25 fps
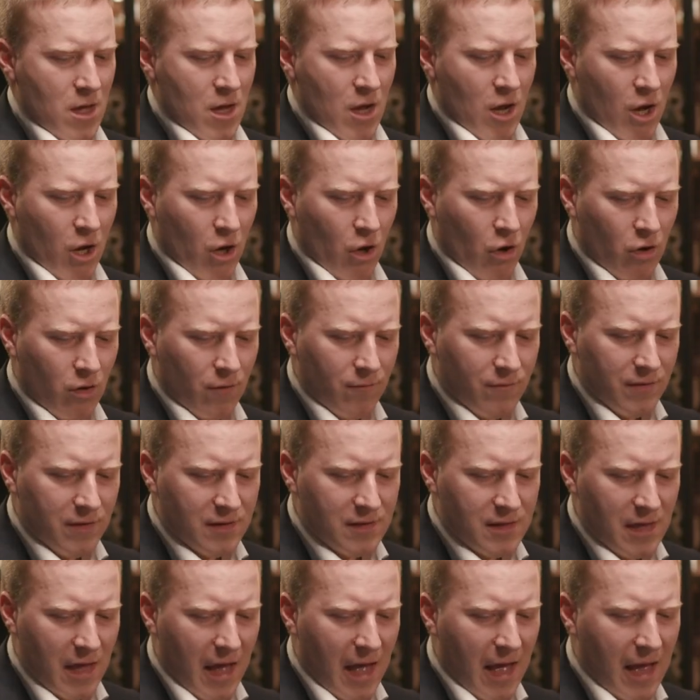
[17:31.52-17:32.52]
A lot of
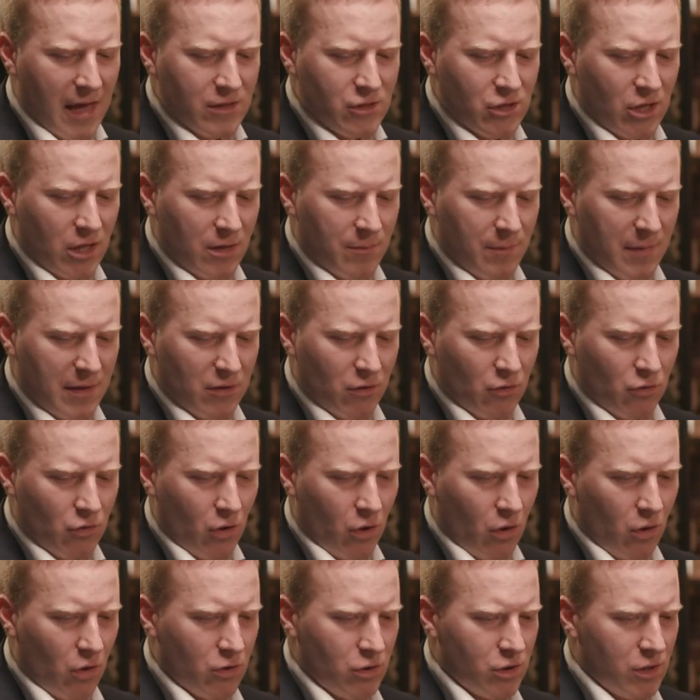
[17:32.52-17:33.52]
these agile
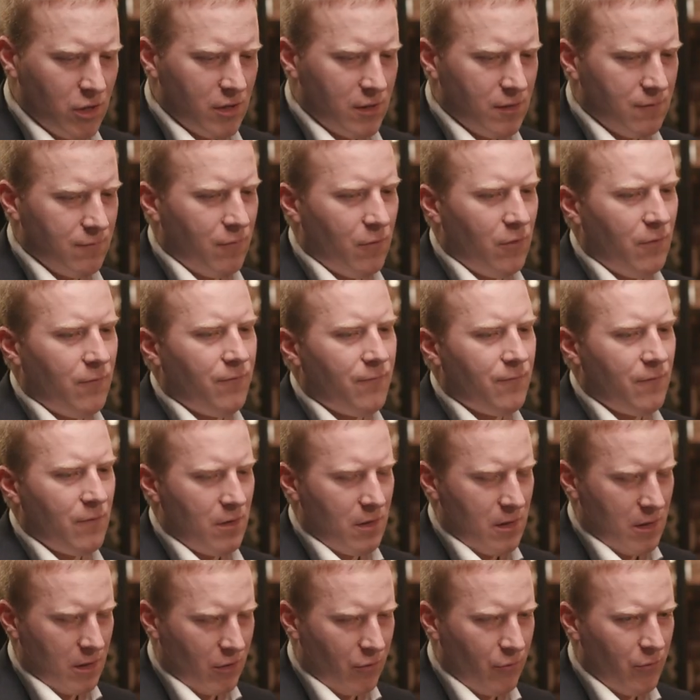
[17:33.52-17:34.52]
methodologies were
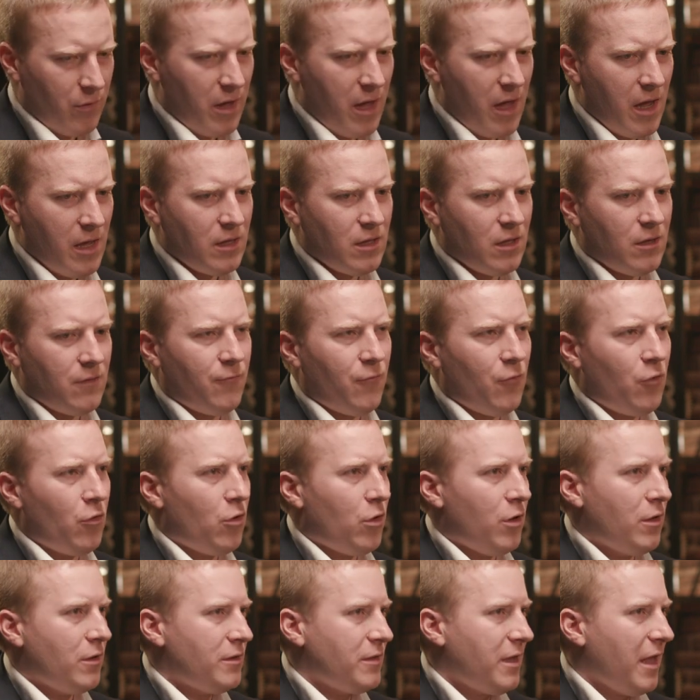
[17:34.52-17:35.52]
created
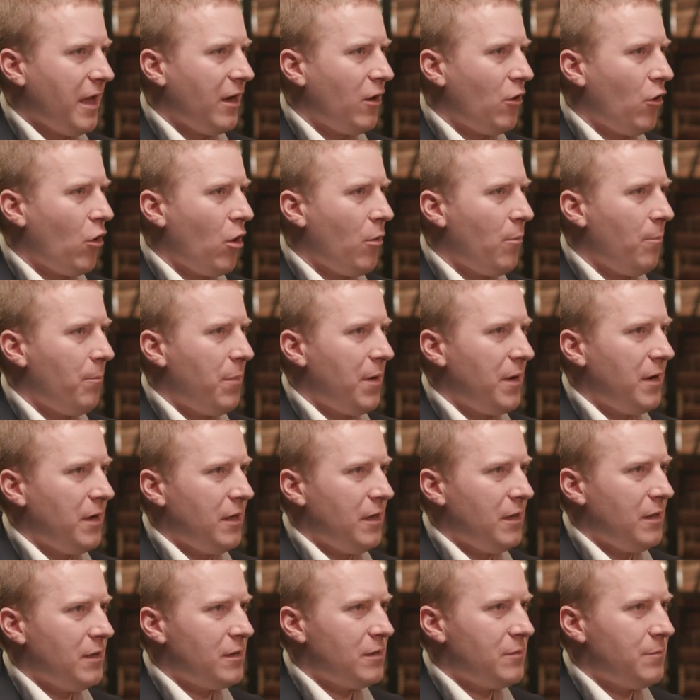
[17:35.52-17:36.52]
for tech
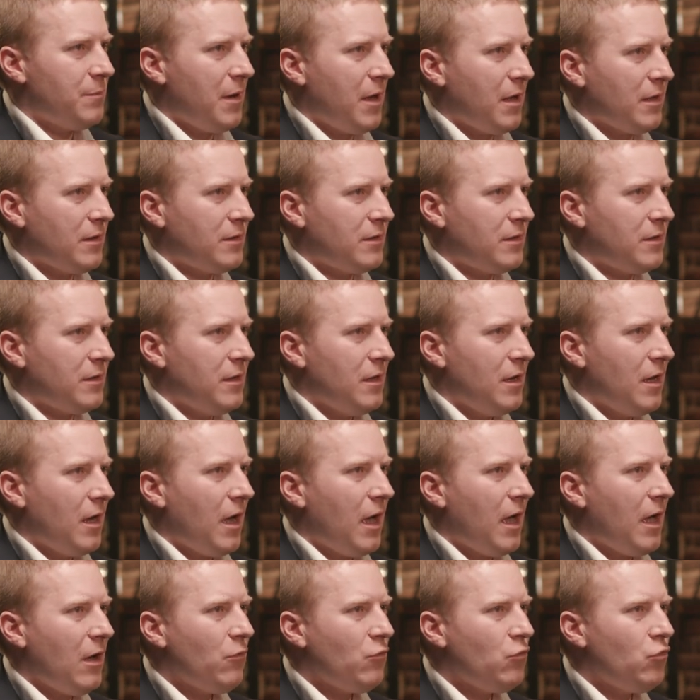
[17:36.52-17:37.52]
companies, but
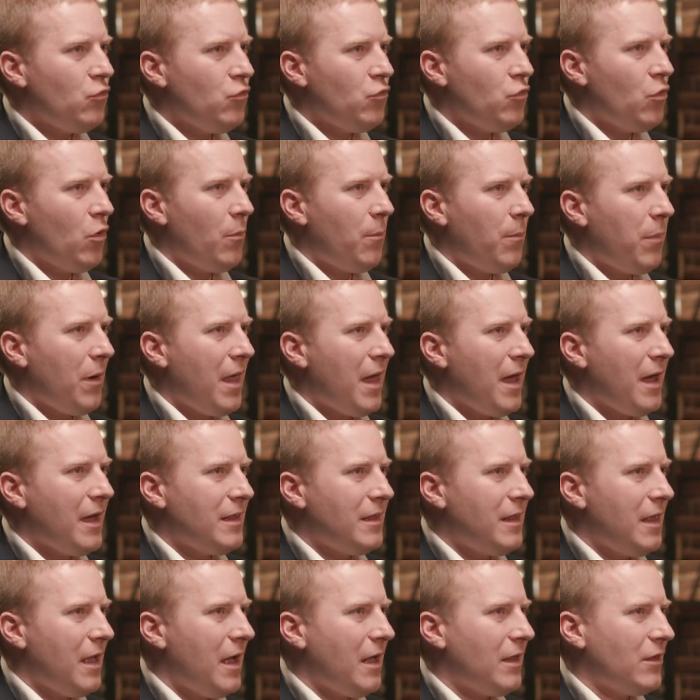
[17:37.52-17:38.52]
how do you apply
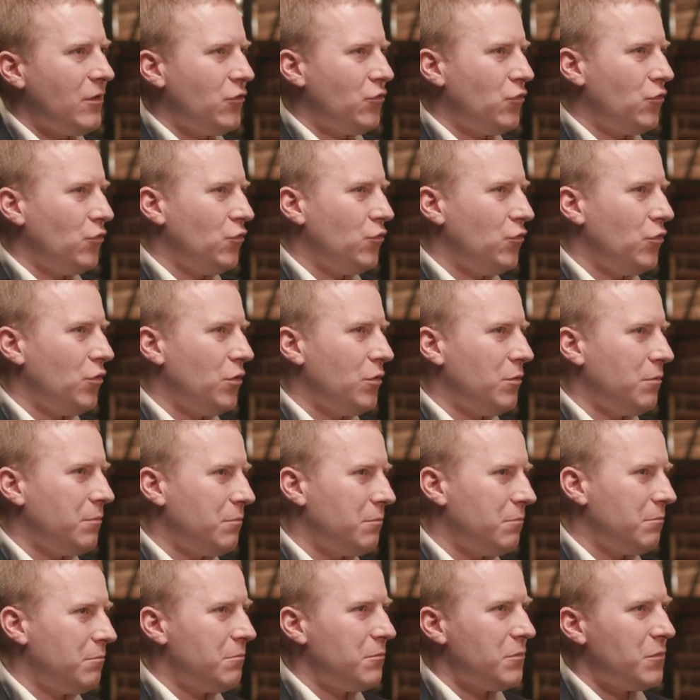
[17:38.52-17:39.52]
that to
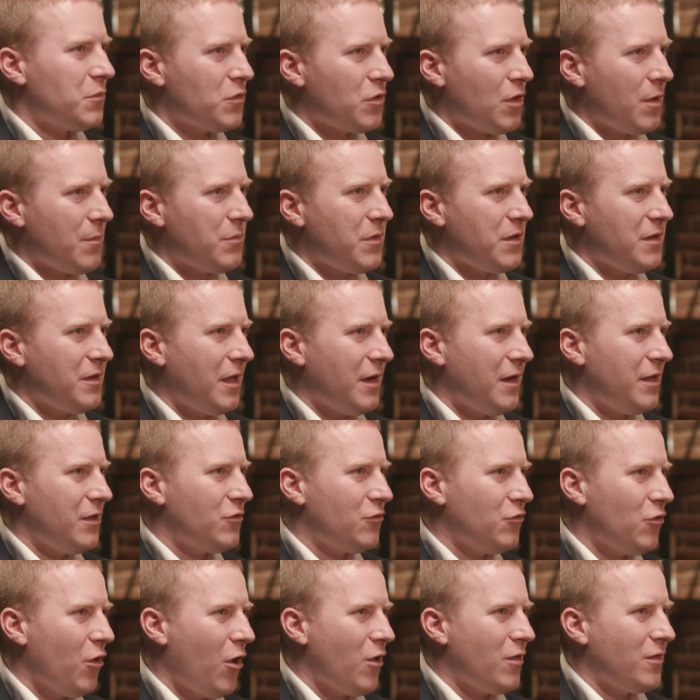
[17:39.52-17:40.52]
the something that
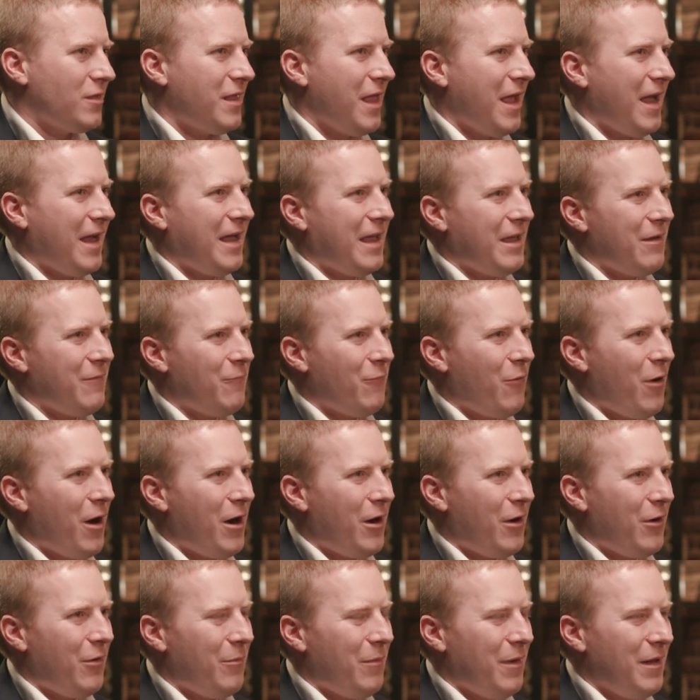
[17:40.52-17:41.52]
is non-tech
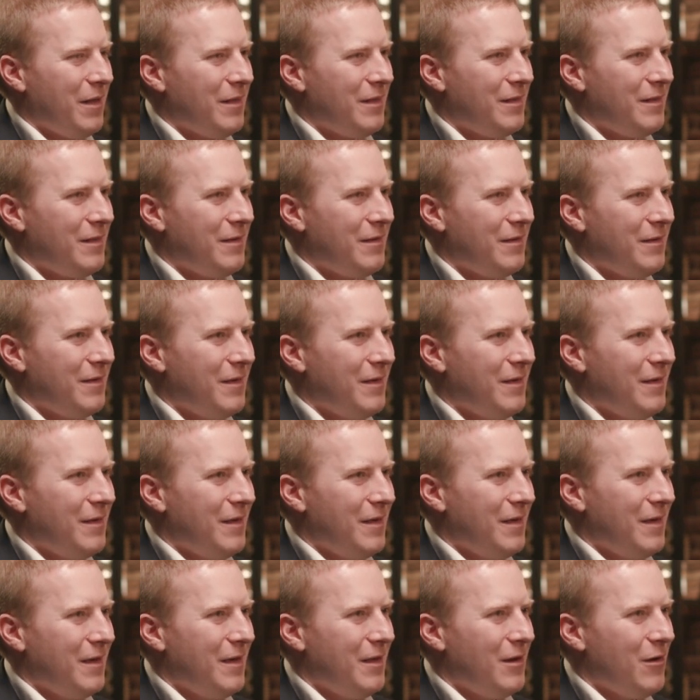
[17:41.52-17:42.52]
environment
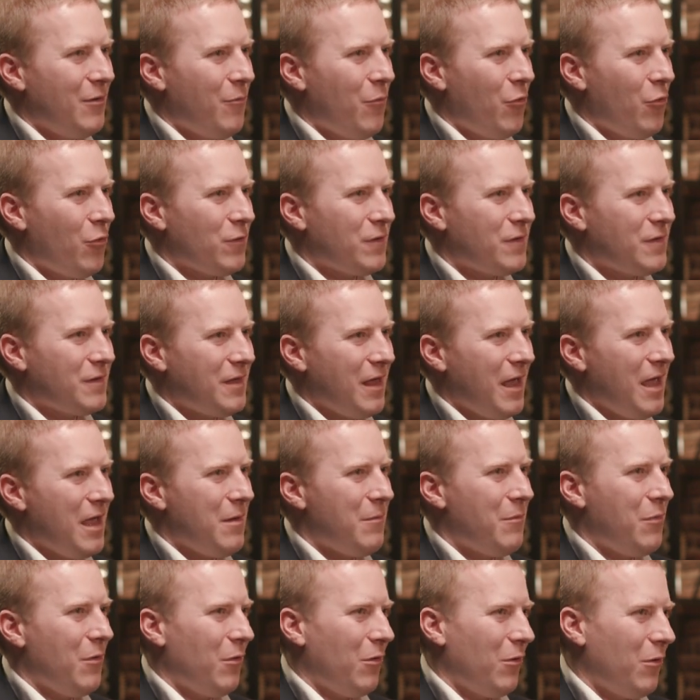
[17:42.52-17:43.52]
in a more
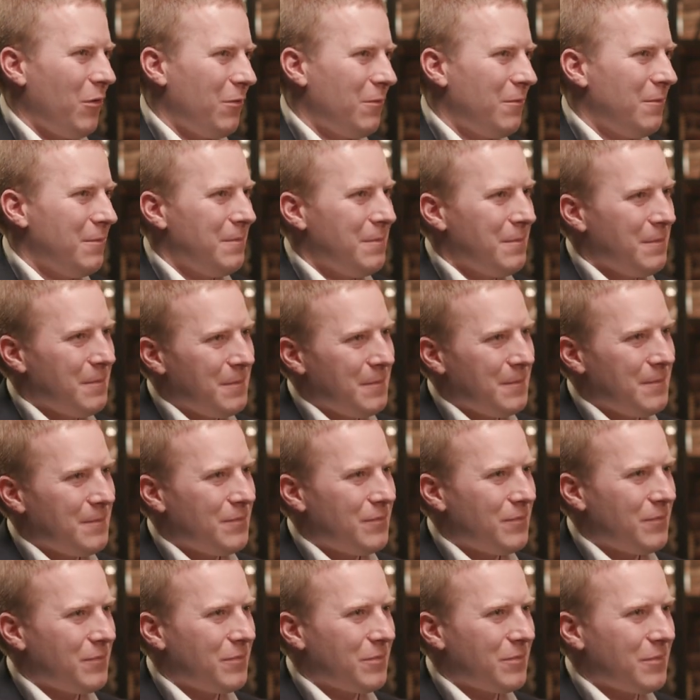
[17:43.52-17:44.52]
stable?
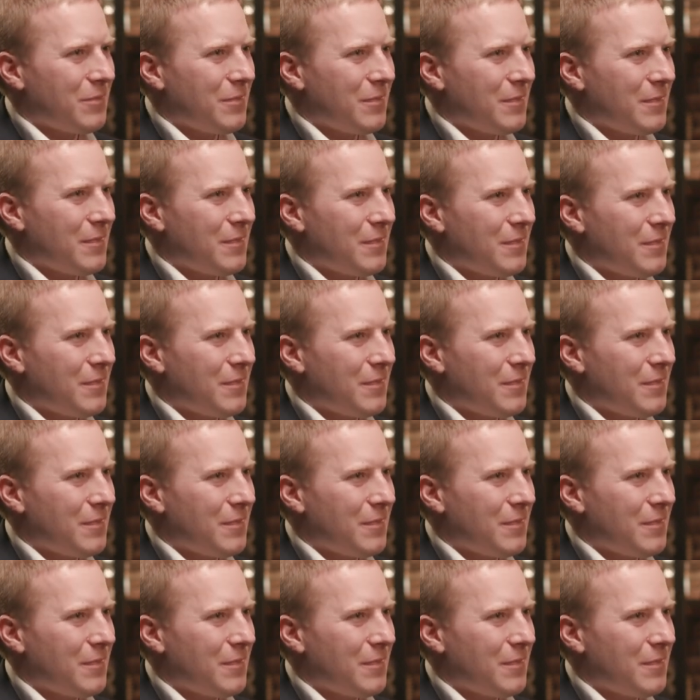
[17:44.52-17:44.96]
Sure.